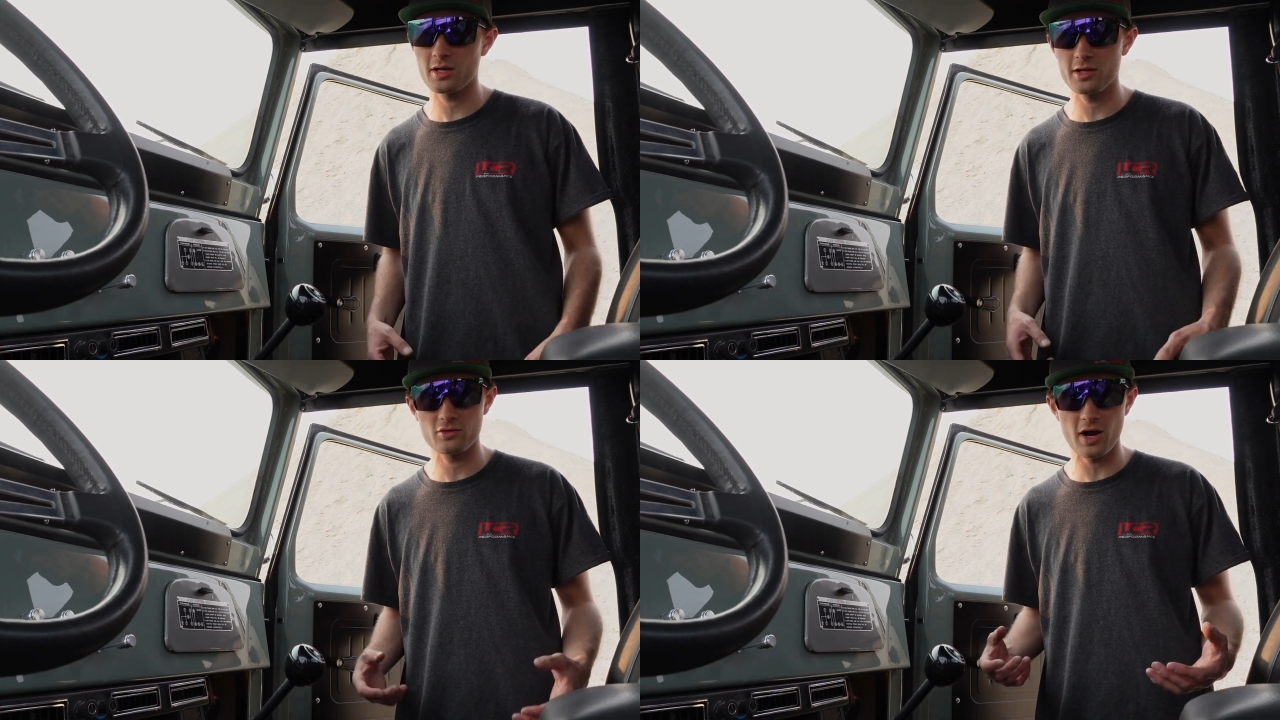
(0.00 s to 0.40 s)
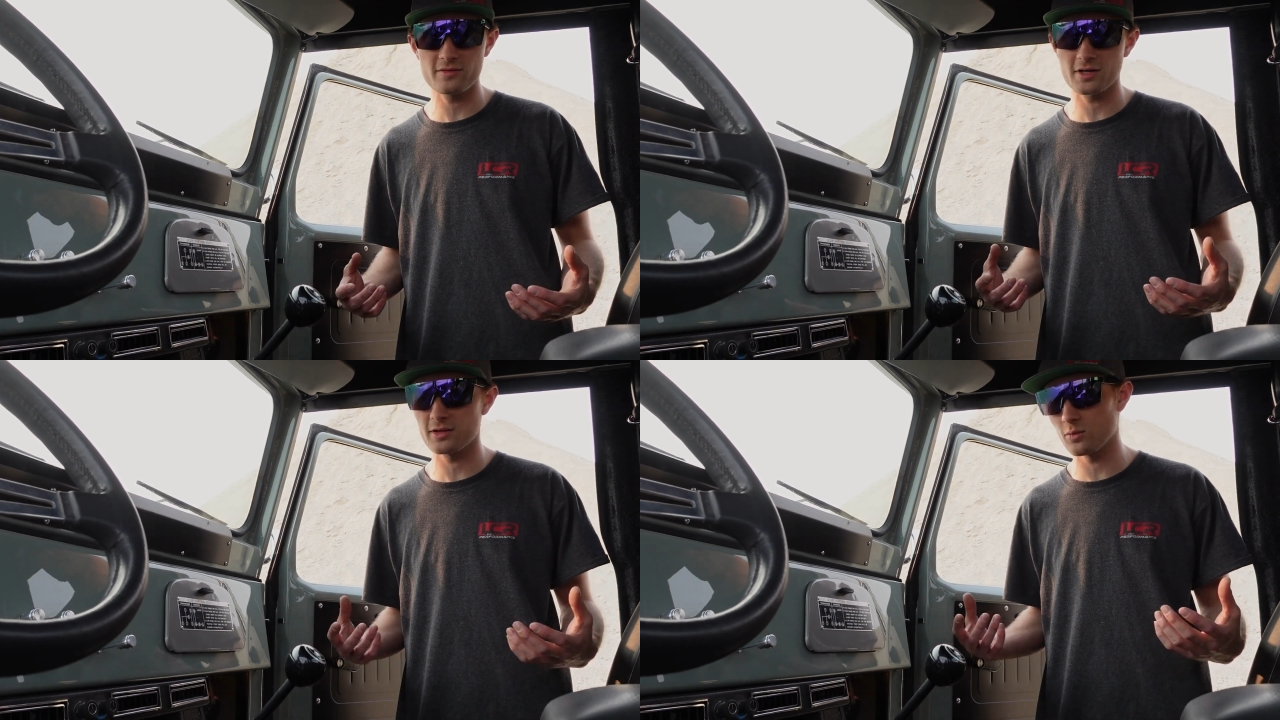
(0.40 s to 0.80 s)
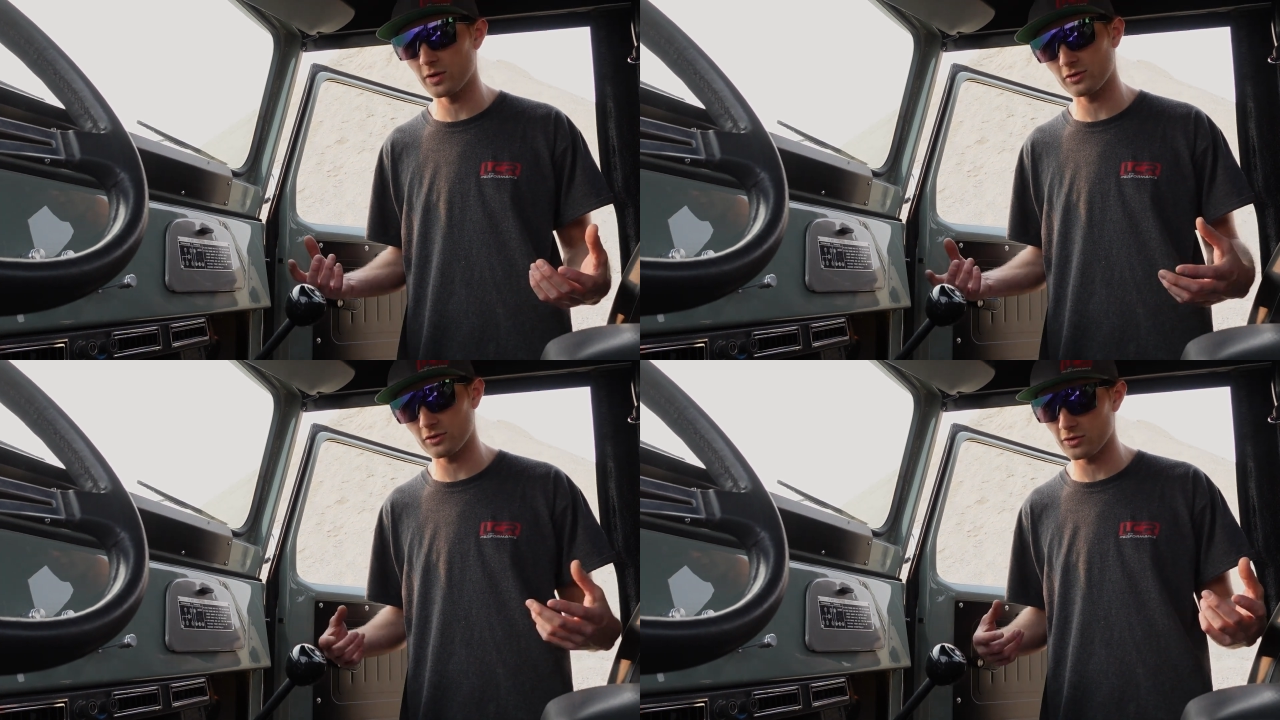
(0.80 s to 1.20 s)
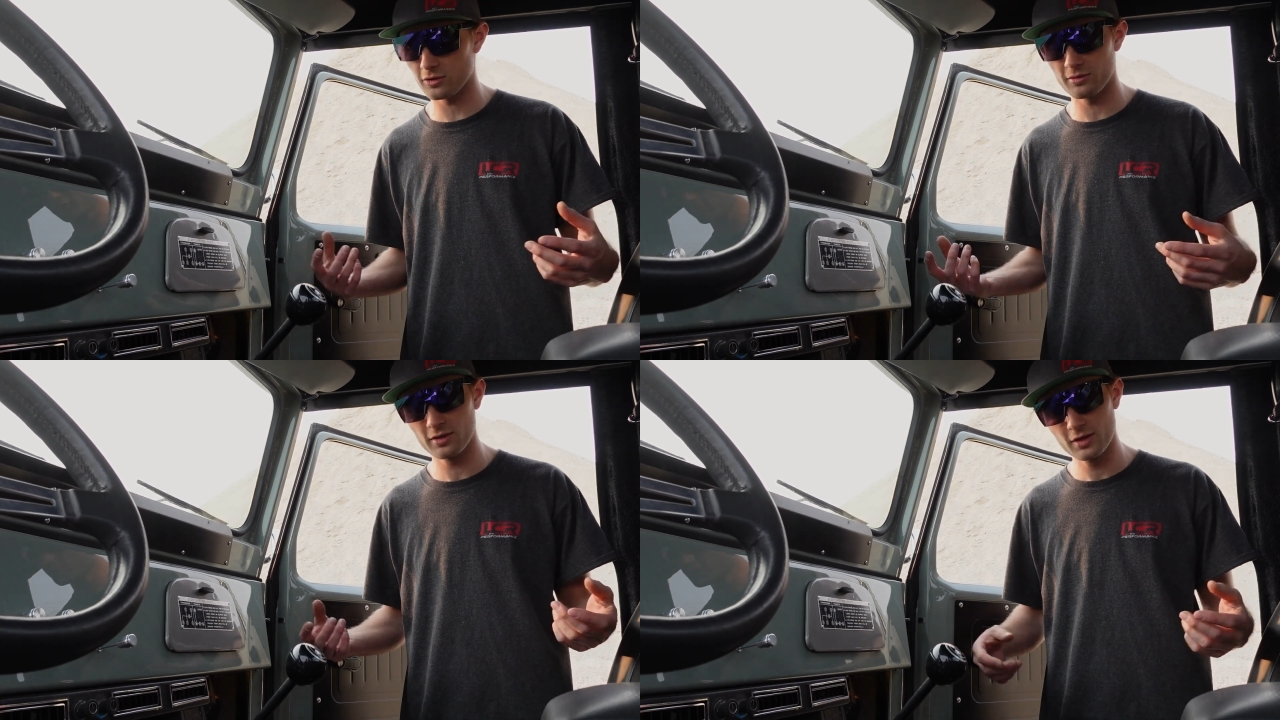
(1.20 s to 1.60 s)
He drives it in the winter
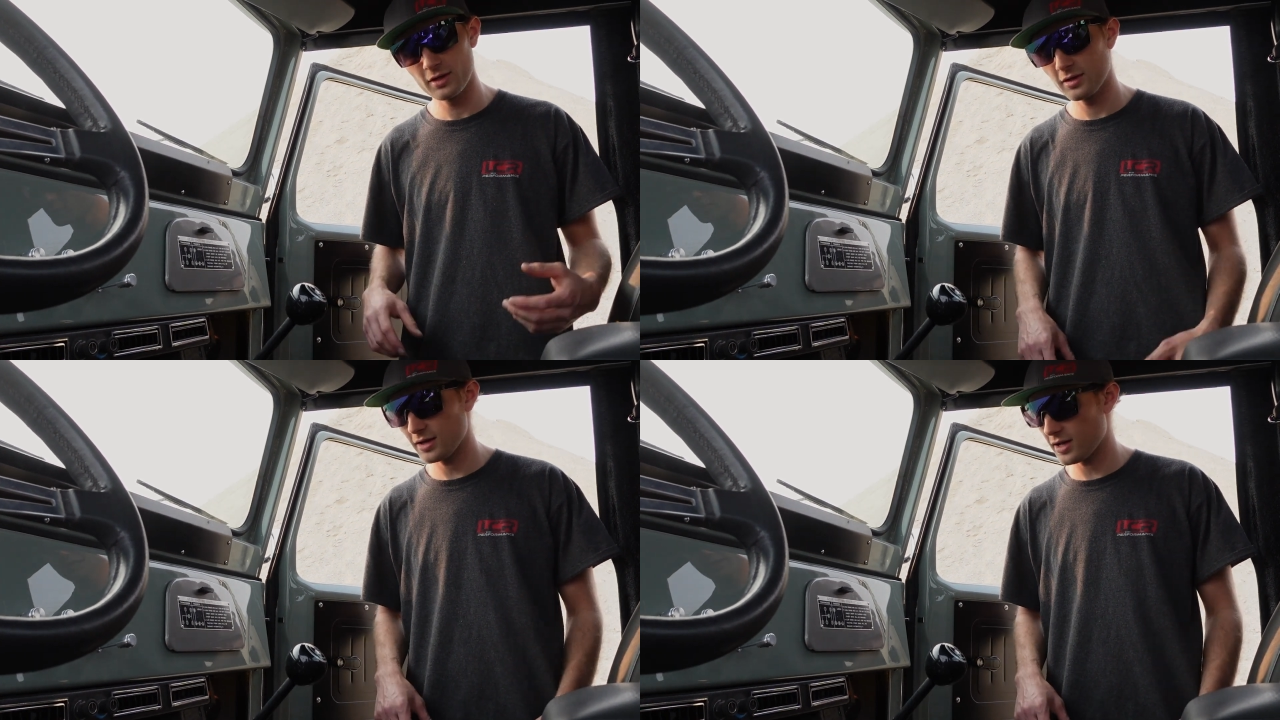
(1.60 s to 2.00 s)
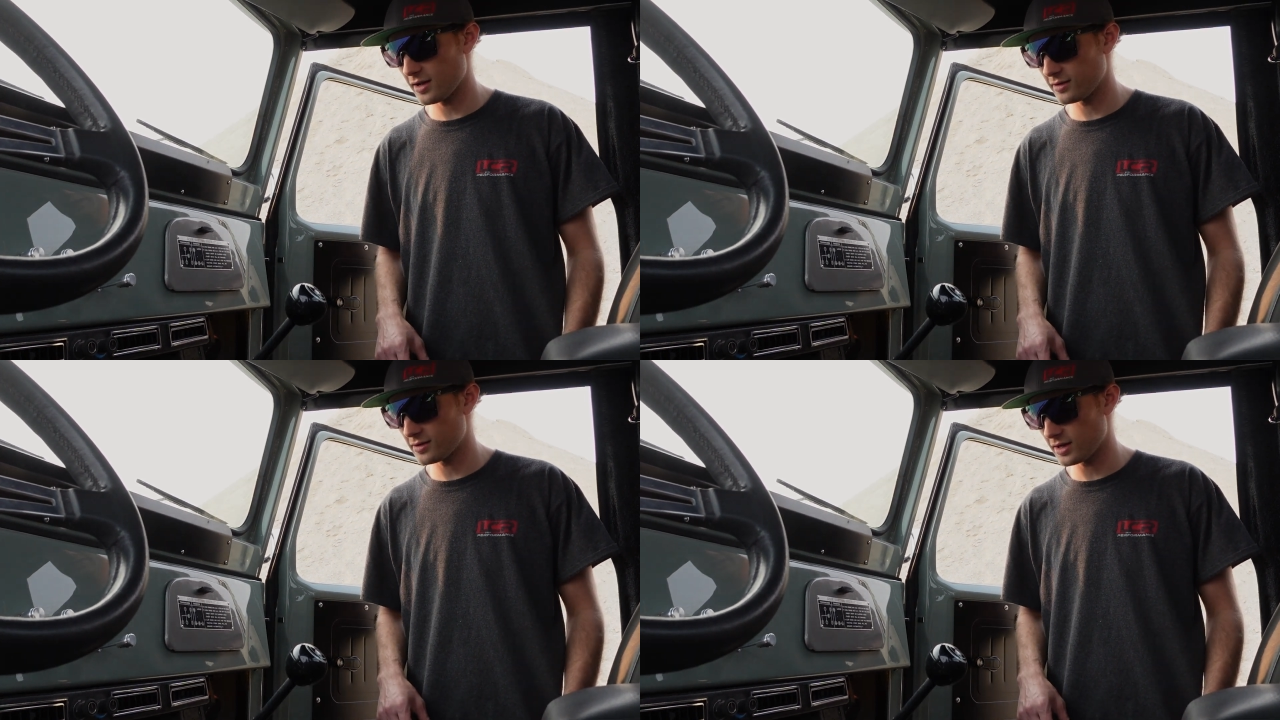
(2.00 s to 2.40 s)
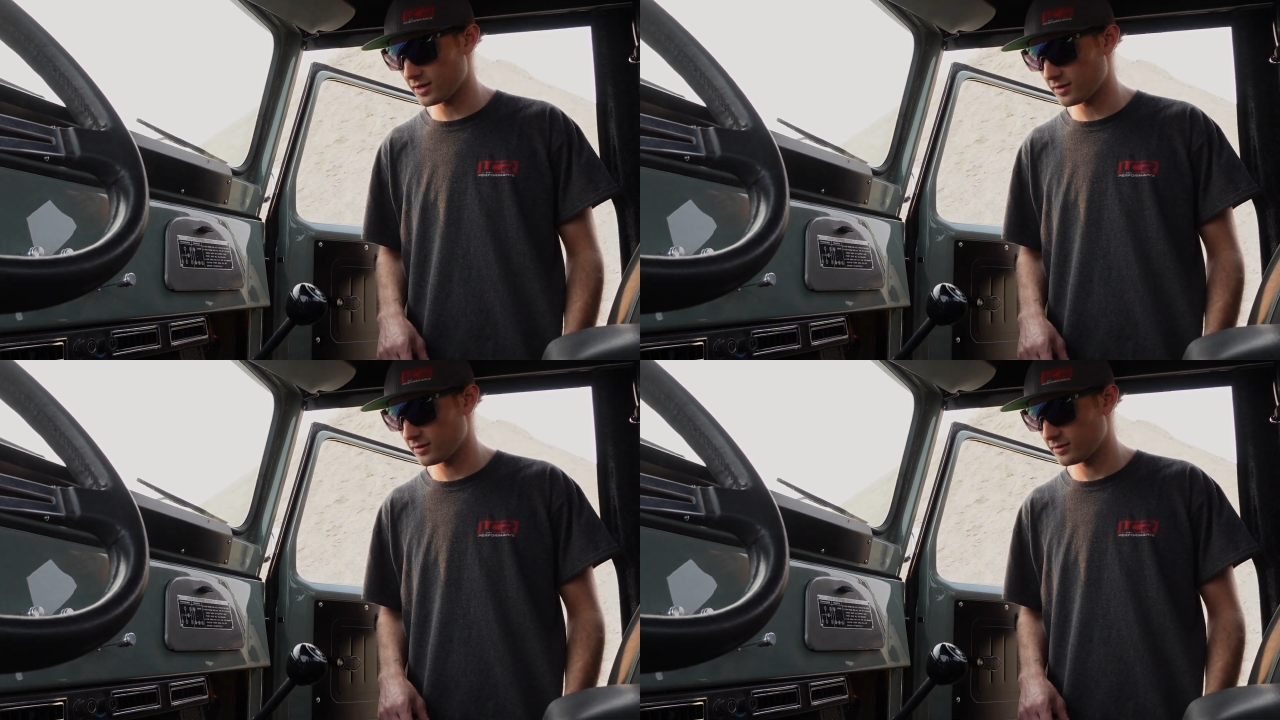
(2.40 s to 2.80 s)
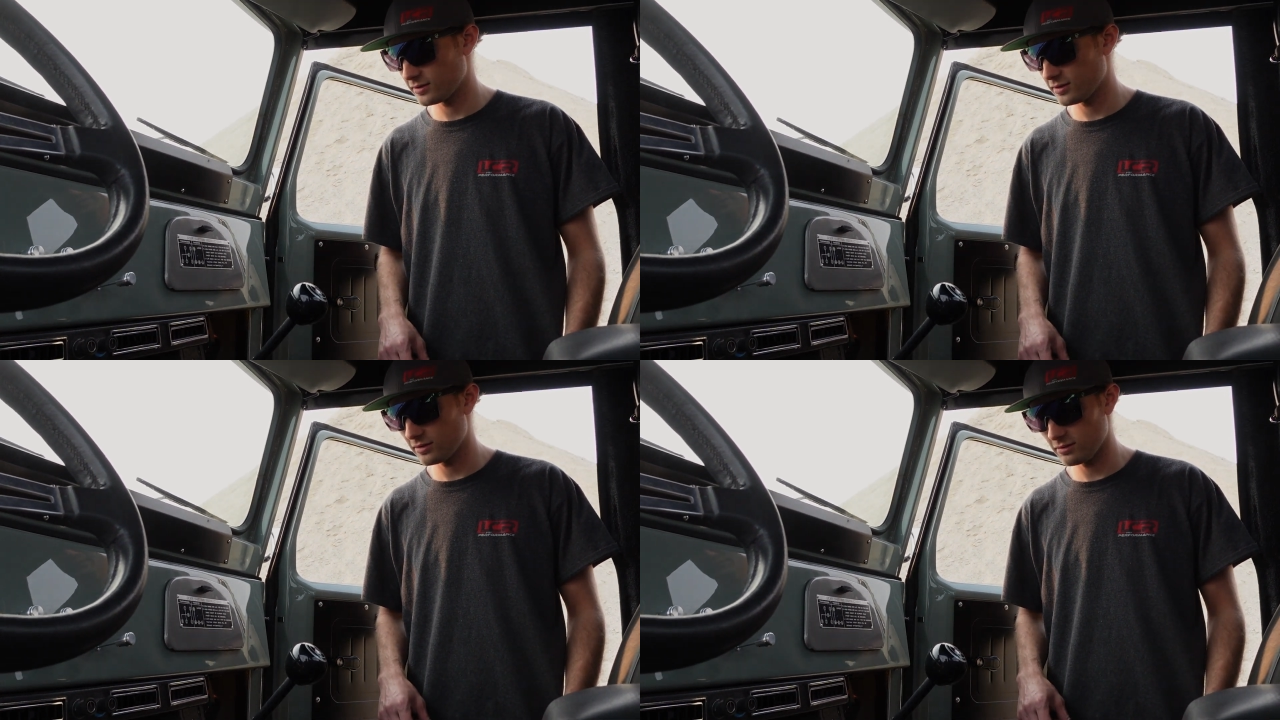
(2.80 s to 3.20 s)
too, and
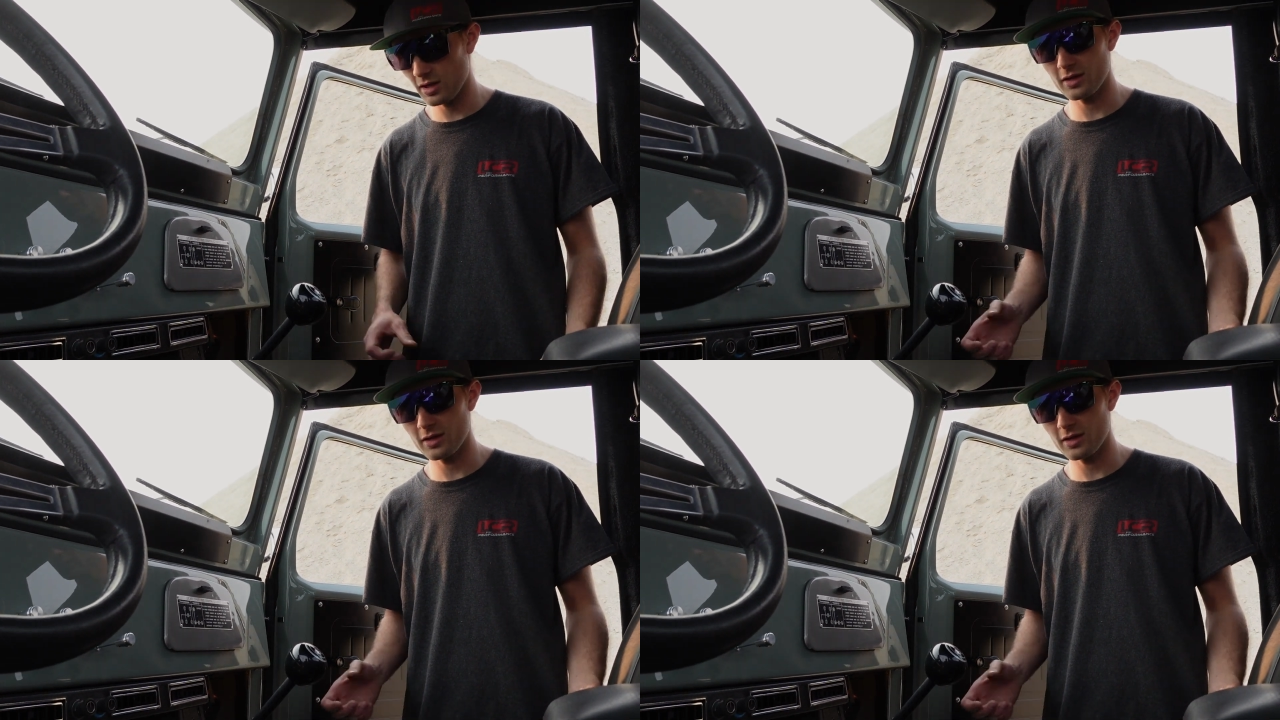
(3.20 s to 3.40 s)
yeah,